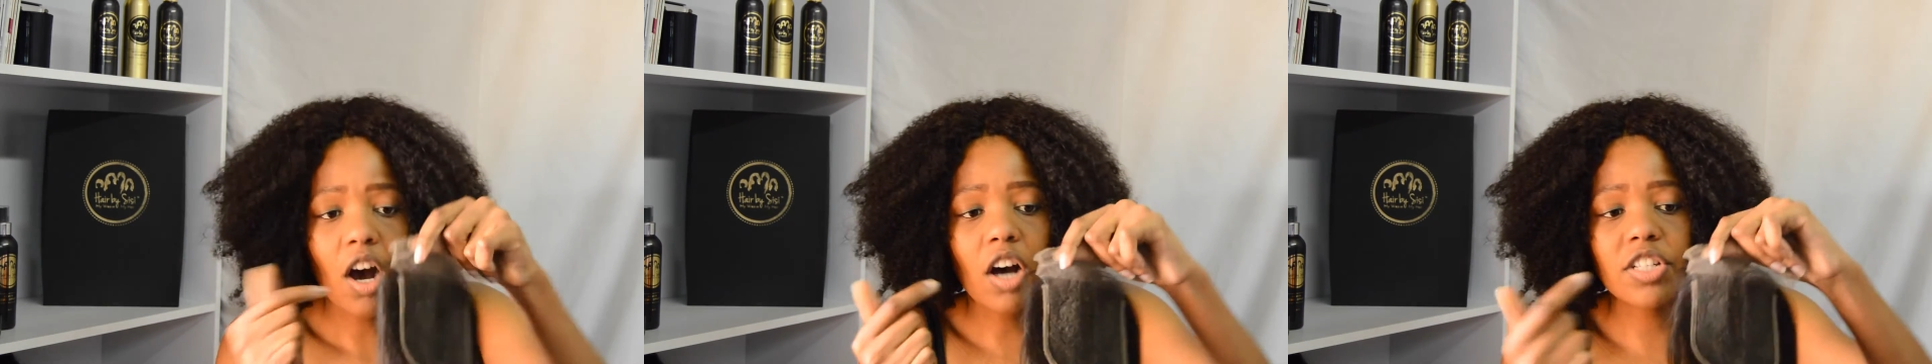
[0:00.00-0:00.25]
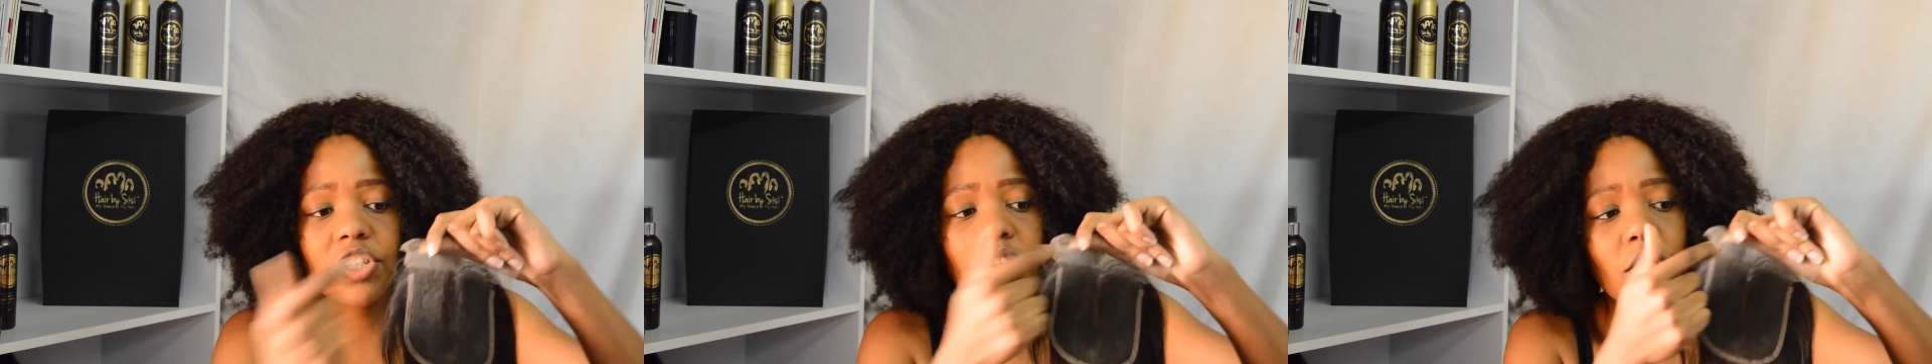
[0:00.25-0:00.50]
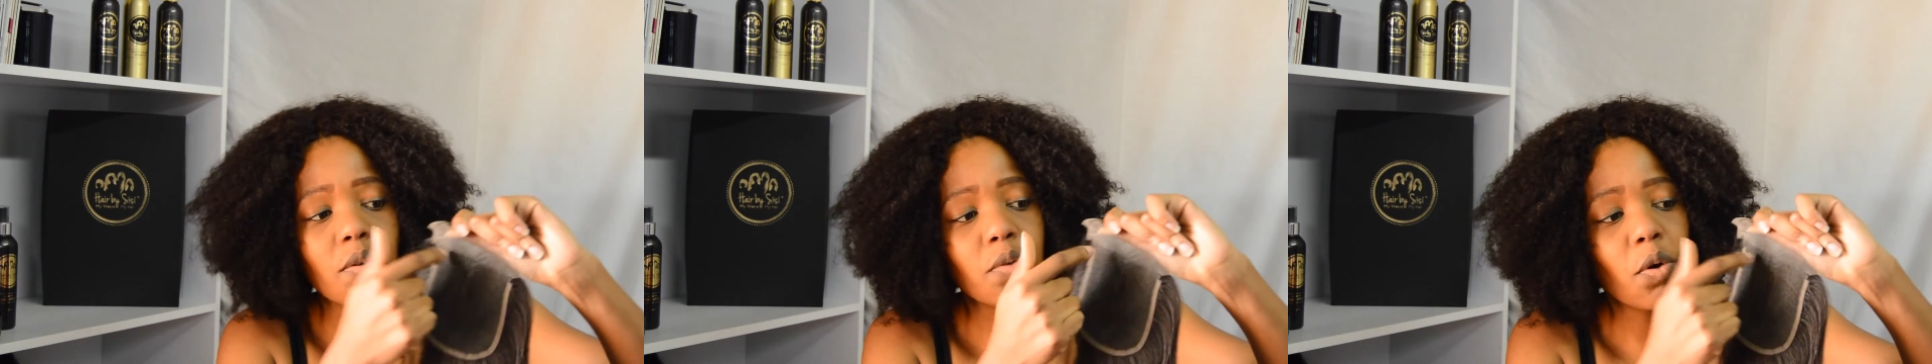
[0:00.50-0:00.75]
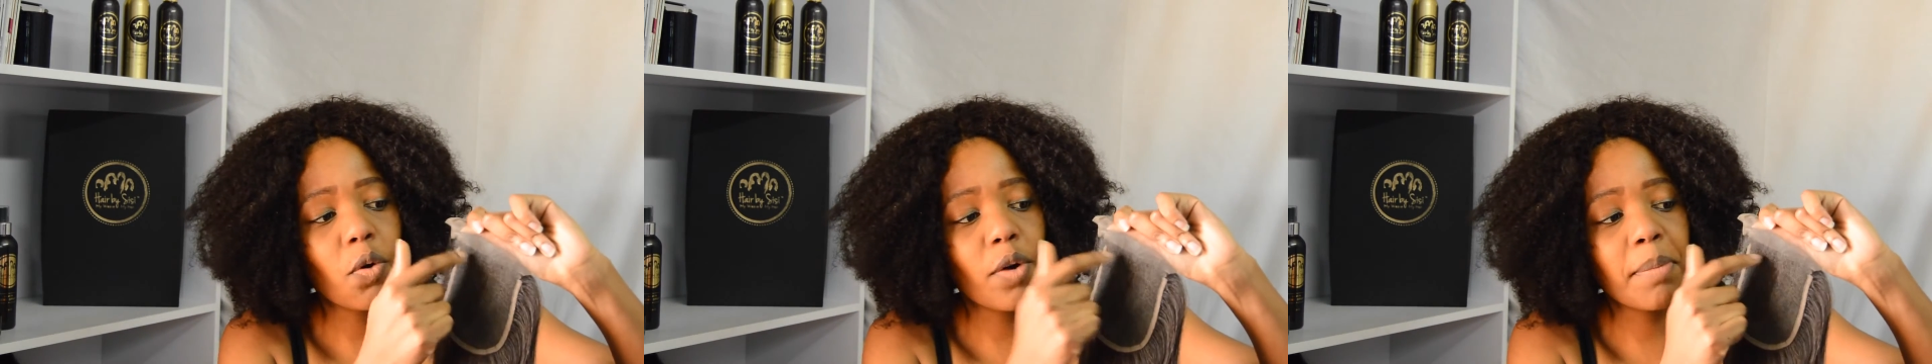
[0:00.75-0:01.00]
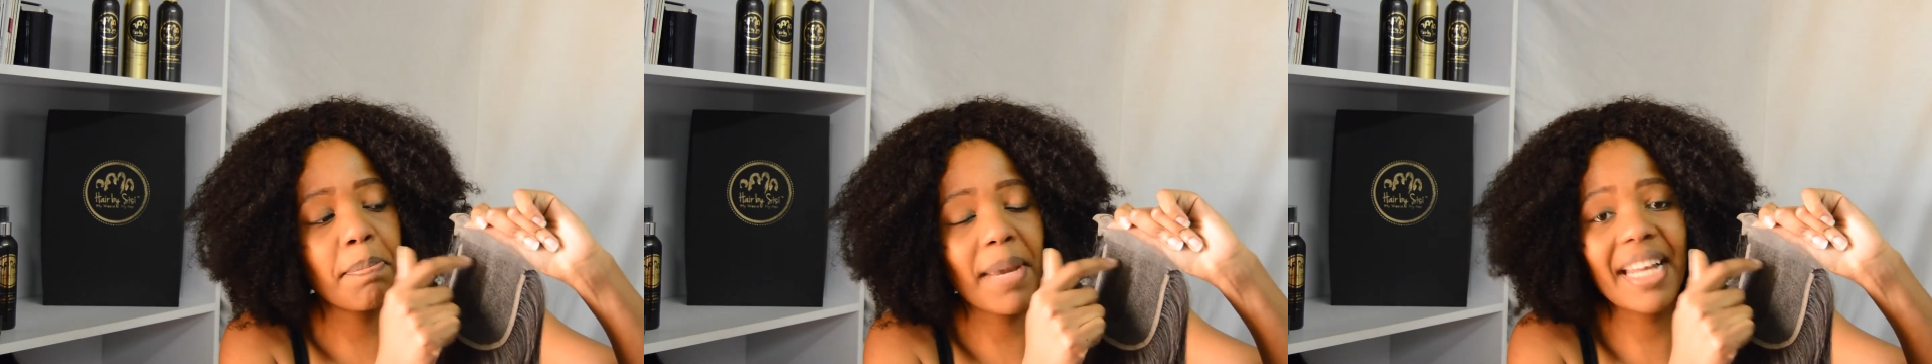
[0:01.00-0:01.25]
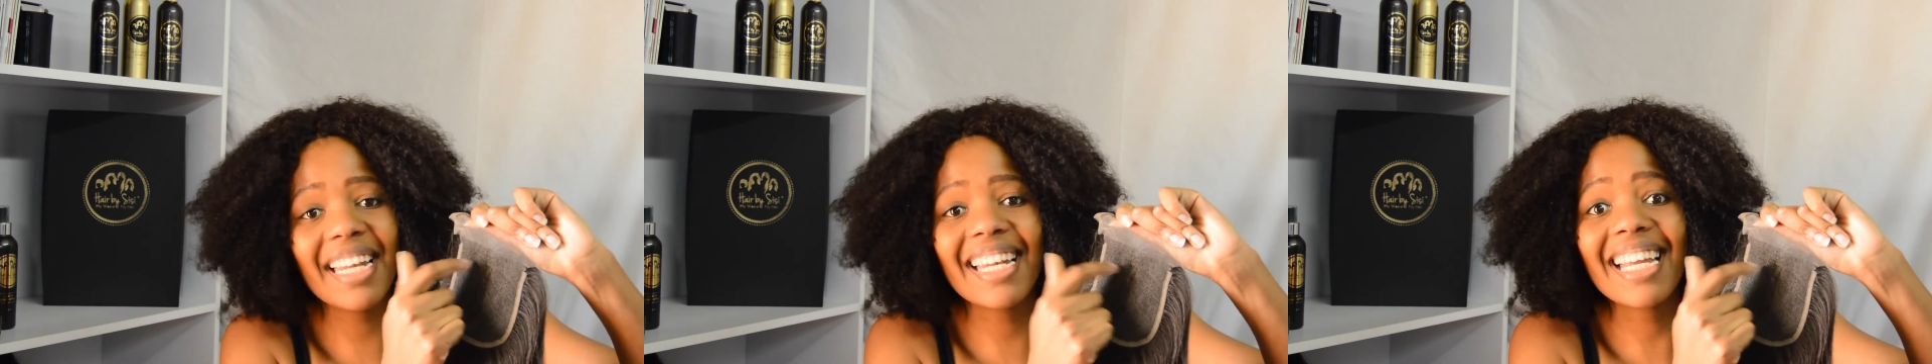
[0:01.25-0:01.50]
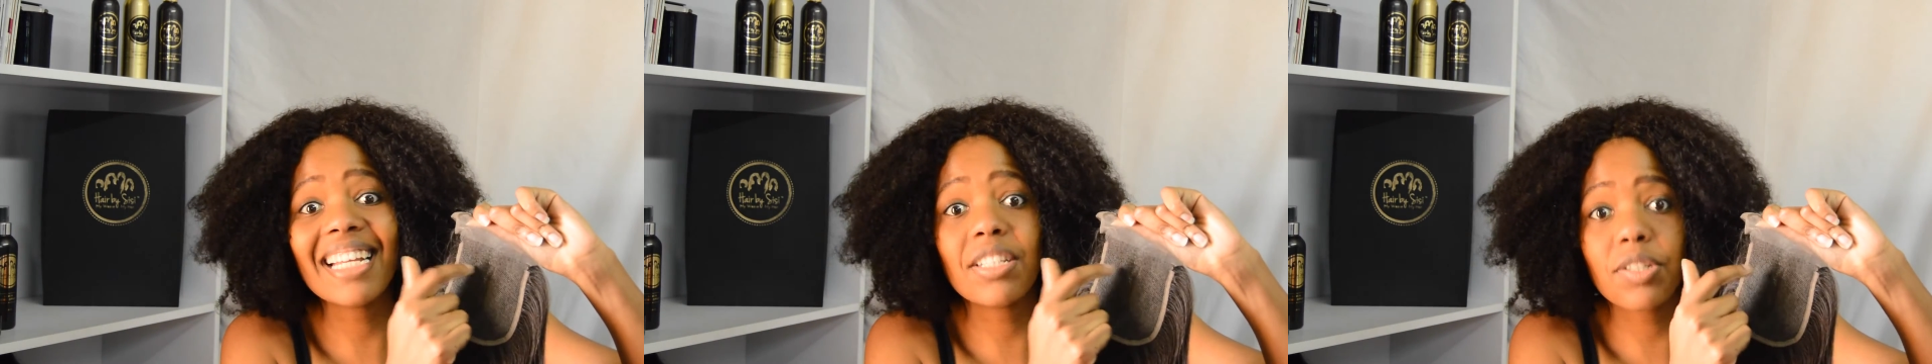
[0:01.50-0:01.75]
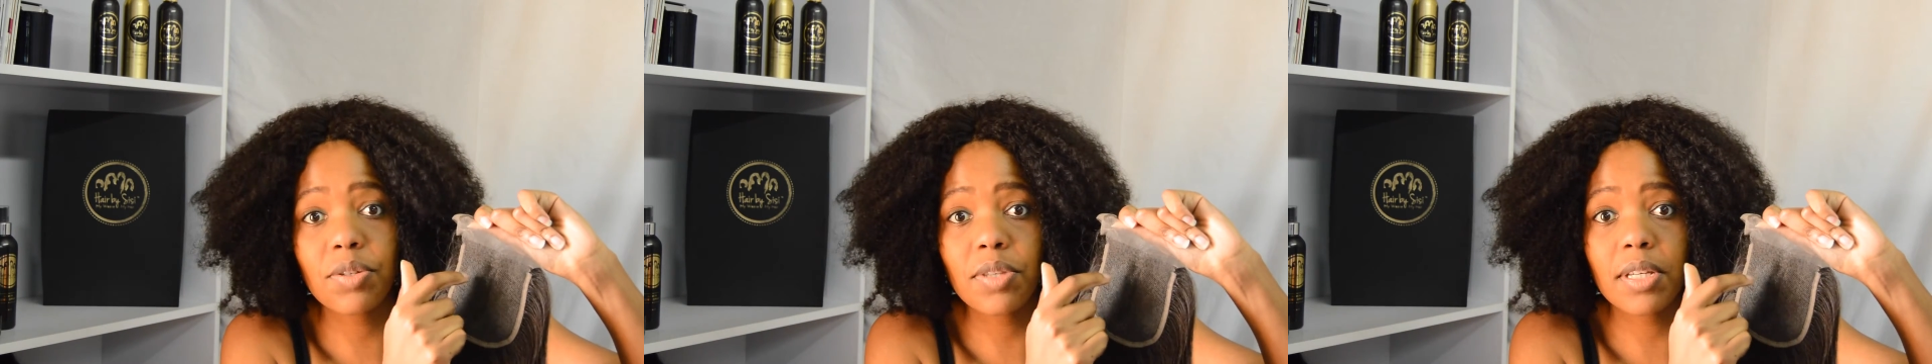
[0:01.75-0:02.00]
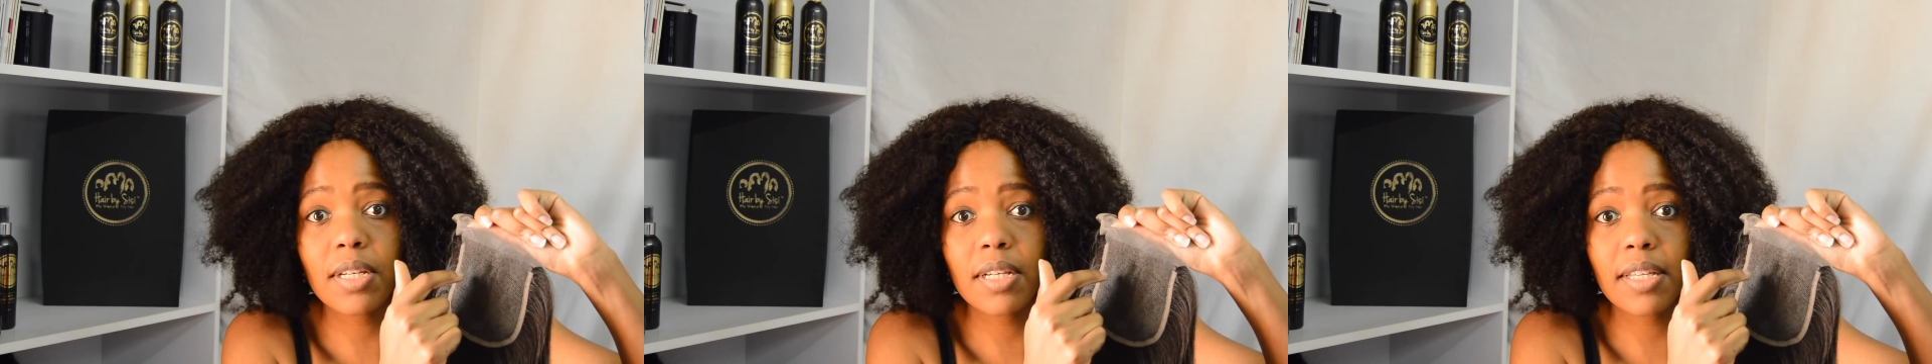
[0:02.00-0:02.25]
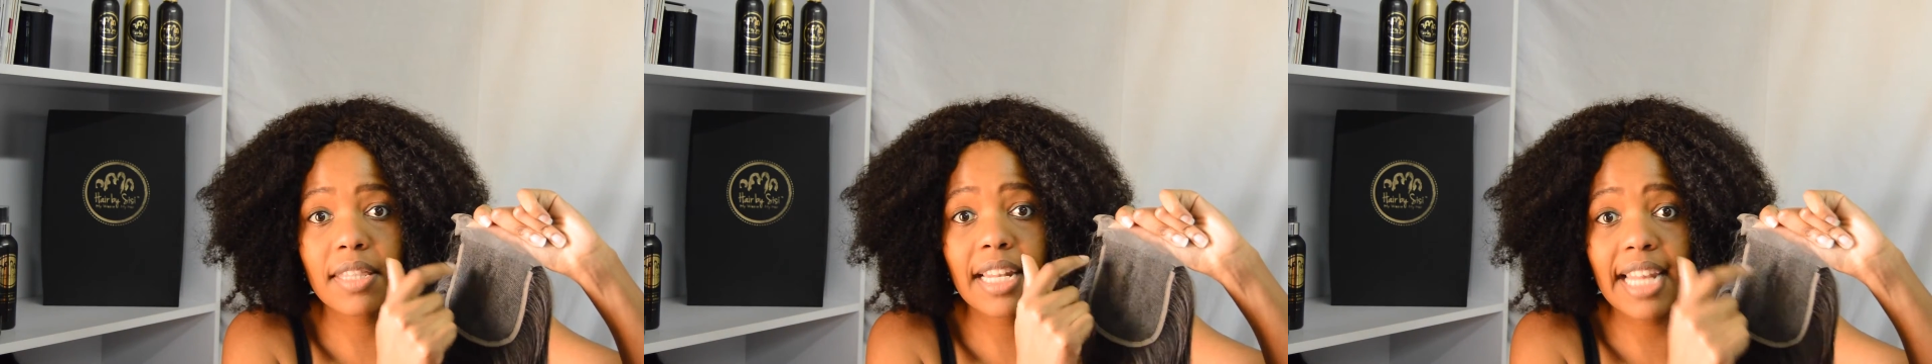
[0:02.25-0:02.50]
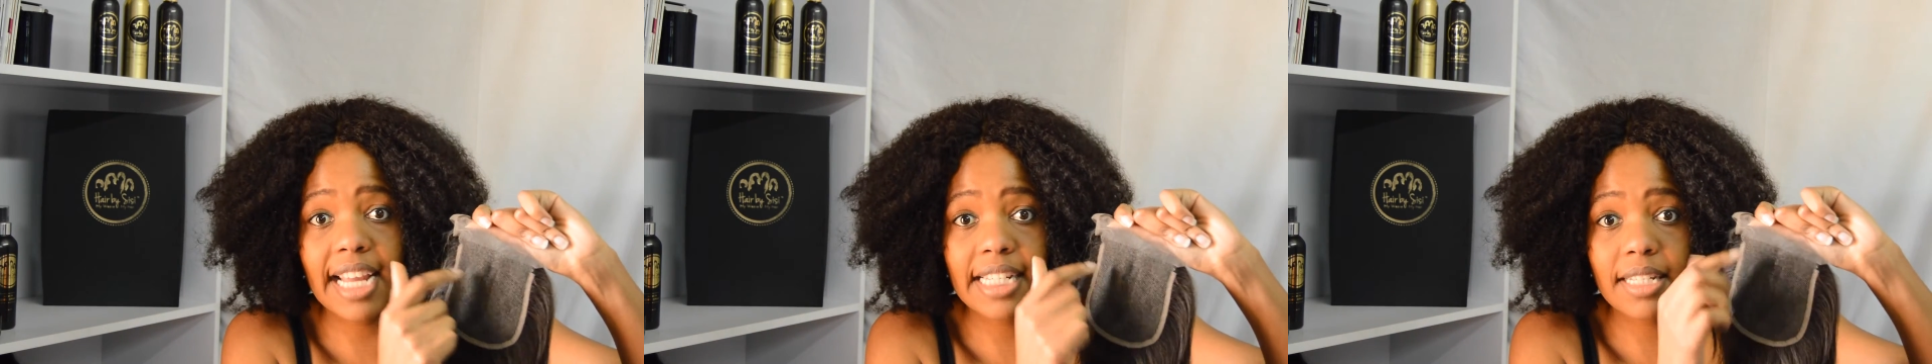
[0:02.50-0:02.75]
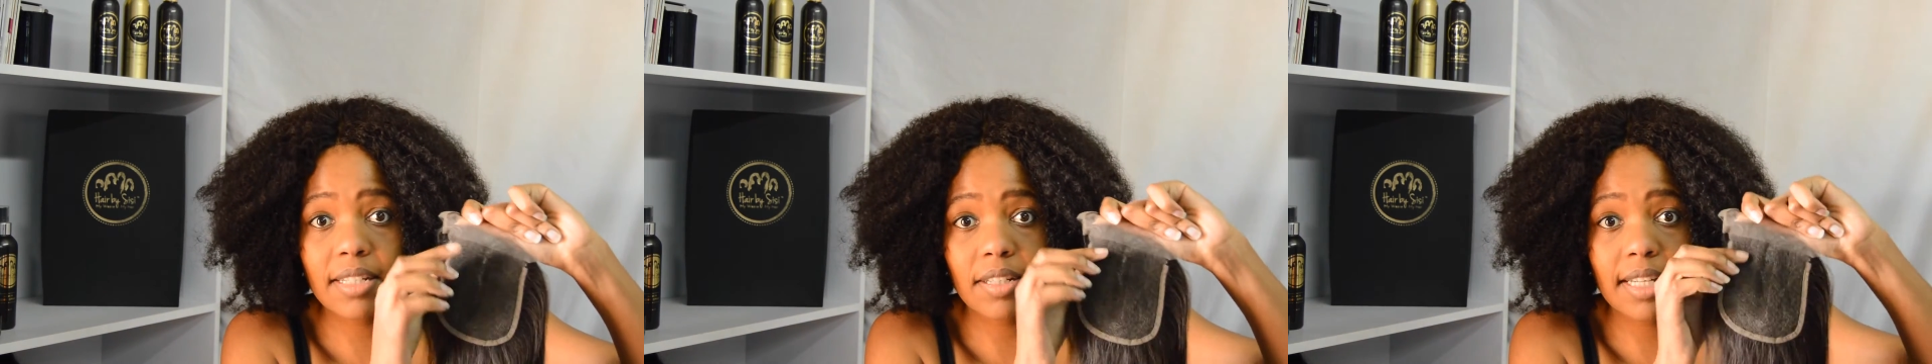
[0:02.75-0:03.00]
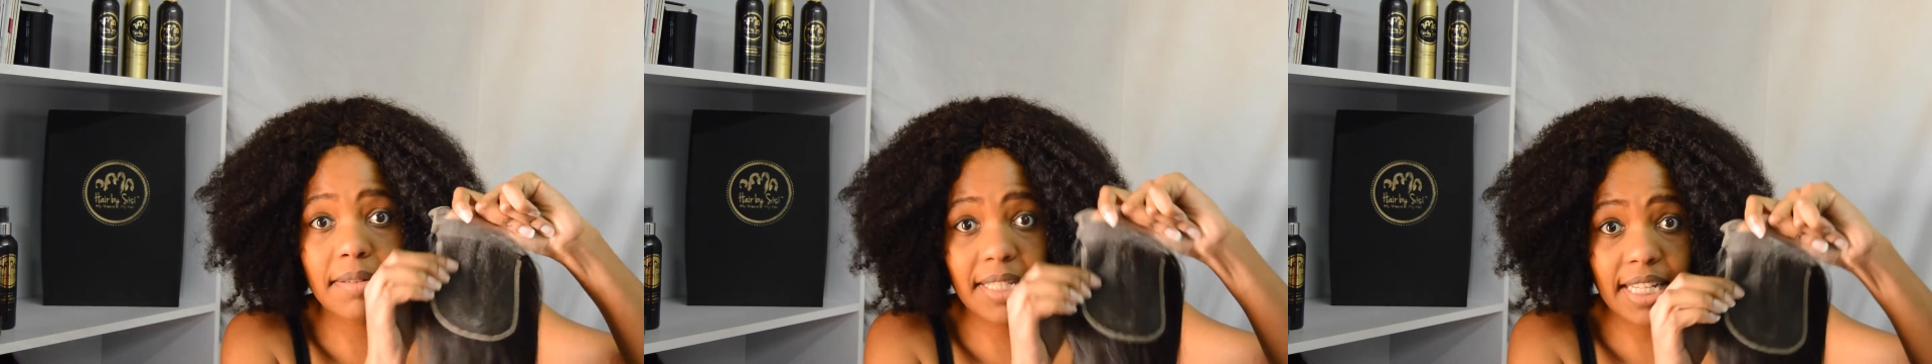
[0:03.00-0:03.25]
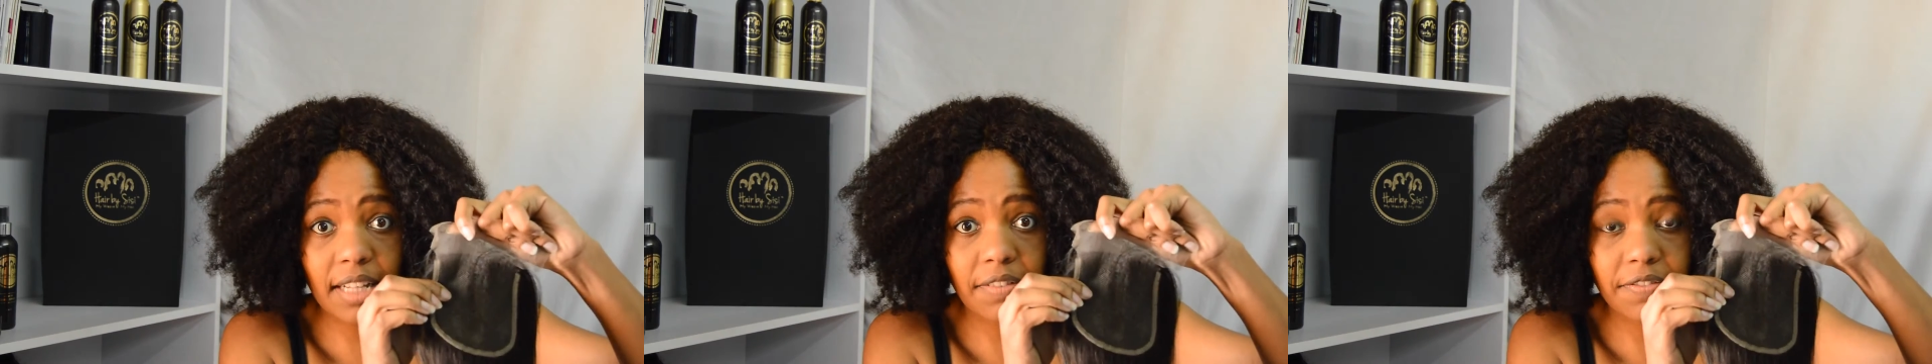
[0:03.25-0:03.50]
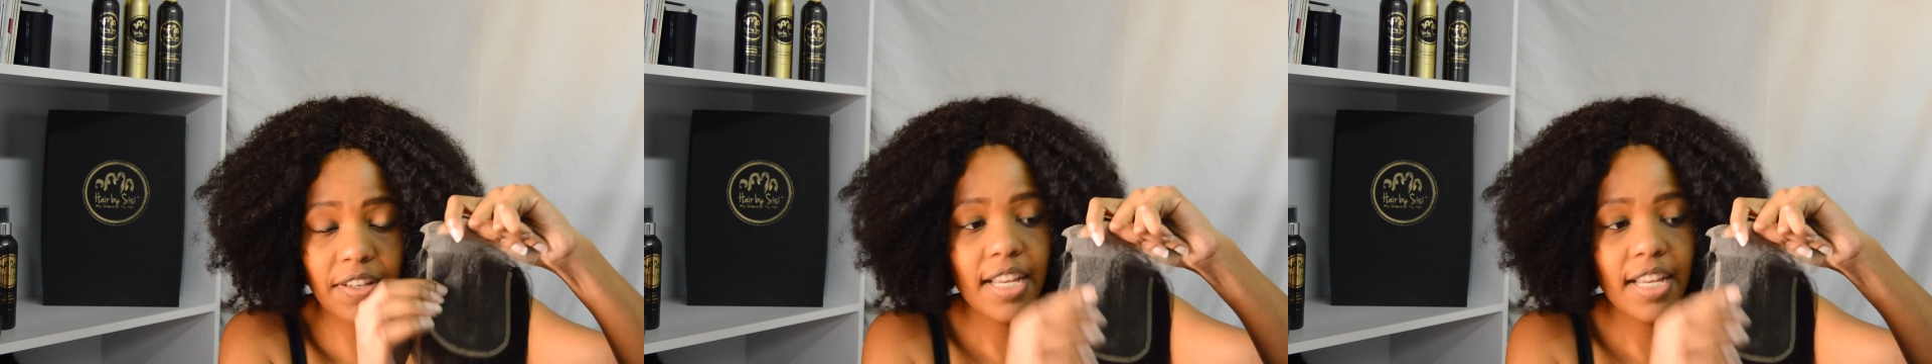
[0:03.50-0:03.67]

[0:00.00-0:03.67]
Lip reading: are sewn or embedded into the lace itself.